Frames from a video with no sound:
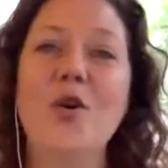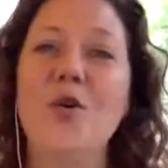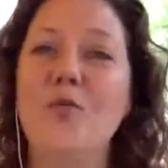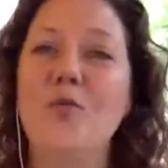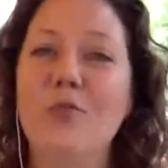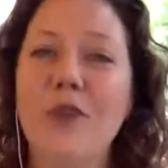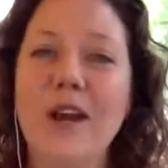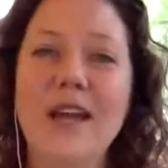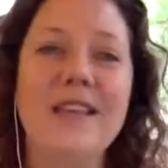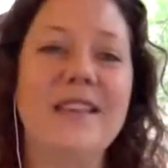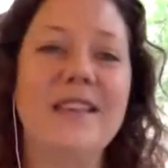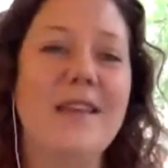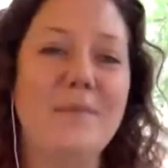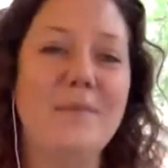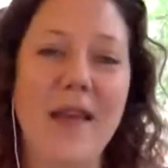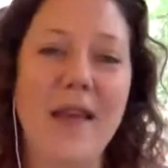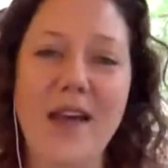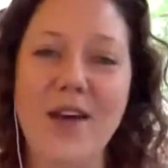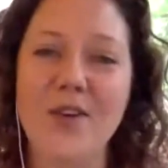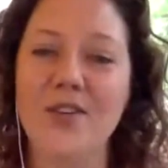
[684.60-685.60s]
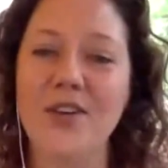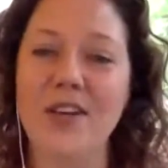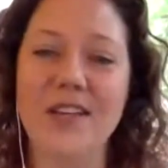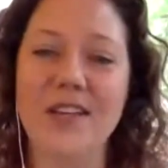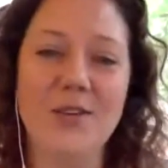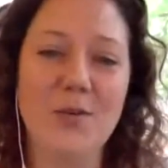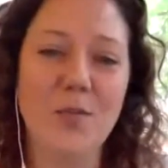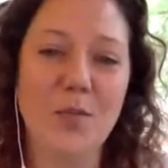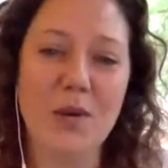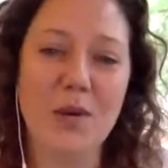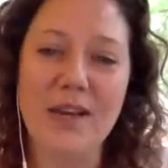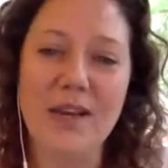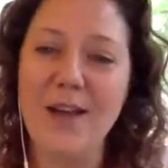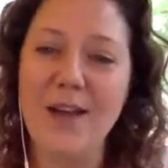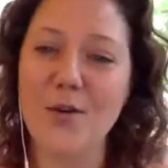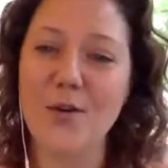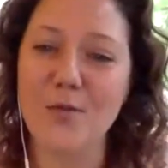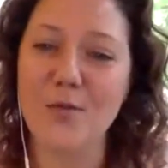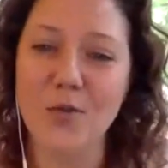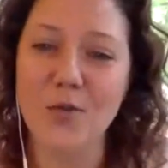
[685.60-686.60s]
write them out and you bring out
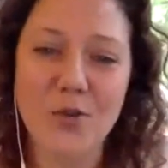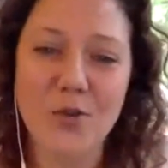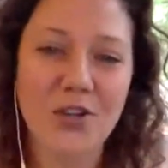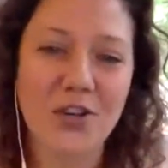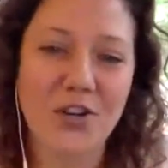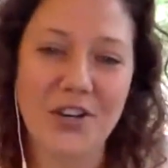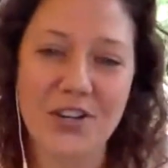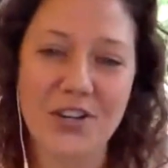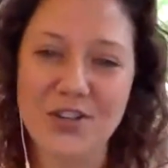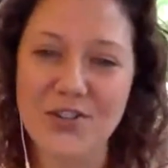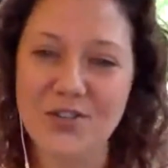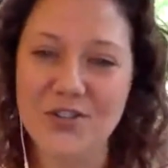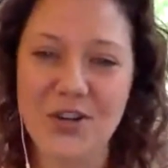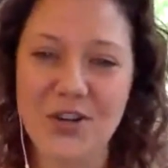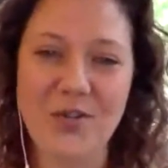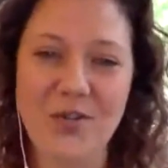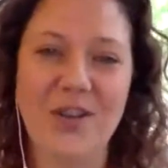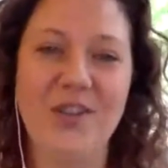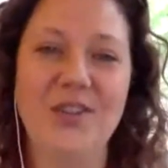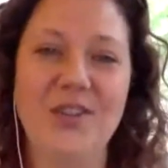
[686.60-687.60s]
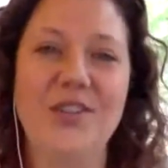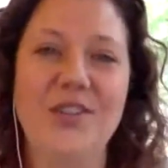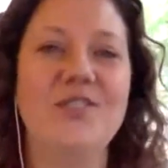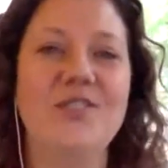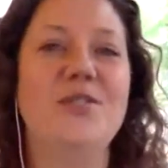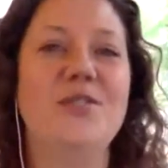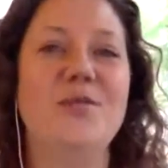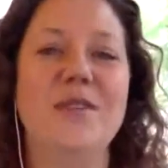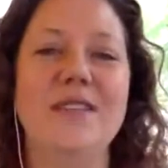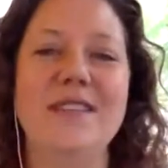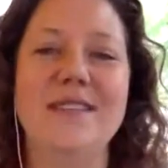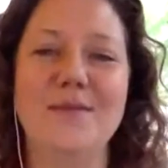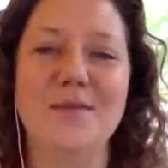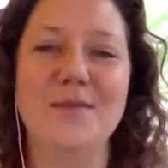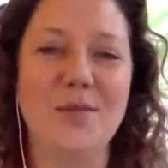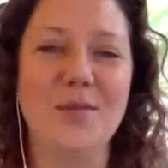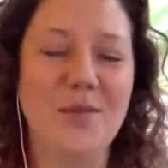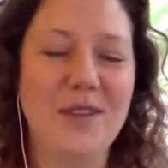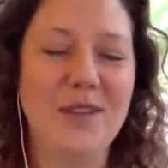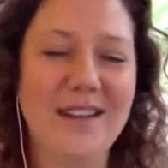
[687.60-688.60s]
a ruler and you show how close you want someone
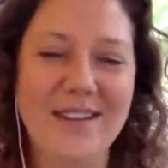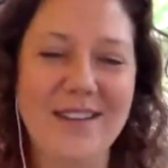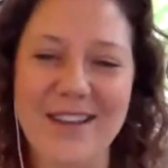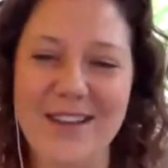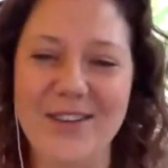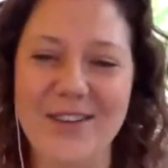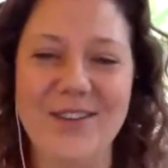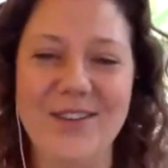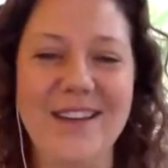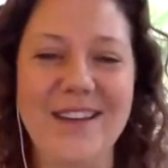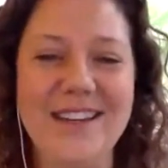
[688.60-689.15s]
to be to you, it